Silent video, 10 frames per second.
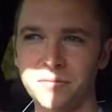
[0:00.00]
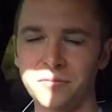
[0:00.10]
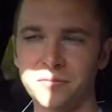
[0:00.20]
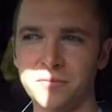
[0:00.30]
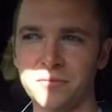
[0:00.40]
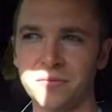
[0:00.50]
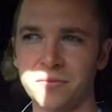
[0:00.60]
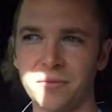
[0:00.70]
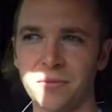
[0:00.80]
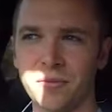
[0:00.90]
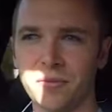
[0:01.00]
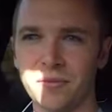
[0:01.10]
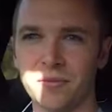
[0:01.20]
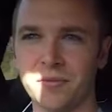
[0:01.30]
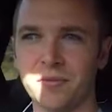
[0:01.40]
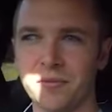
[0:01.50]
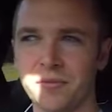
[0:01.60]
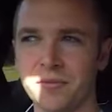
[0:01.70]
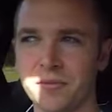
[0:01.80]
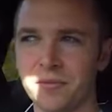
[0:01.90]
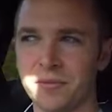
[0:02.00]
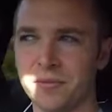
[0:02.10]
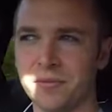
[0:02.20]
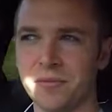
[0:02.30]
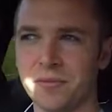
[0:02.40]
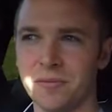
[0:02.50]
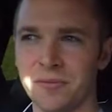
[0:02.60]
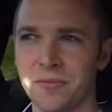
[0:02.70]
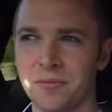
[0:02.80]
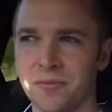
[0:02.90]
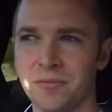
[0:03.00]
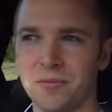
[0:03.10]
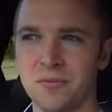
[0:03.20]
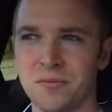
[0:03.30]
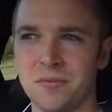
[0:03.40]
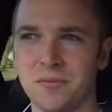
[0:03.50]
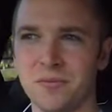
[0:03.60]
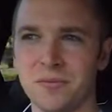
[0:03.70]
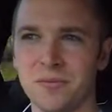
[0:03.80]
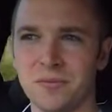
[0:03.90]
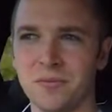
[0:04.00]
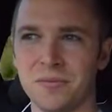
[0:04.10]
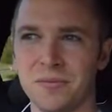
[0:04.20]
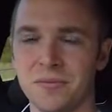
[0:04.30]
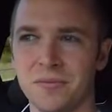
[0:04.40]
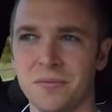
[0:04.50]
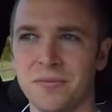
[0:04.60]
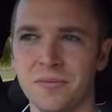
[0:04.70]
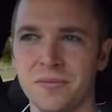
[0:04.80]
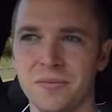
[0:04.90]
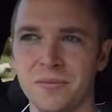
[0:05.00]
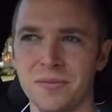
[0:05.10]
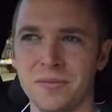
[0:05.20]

(not speaking)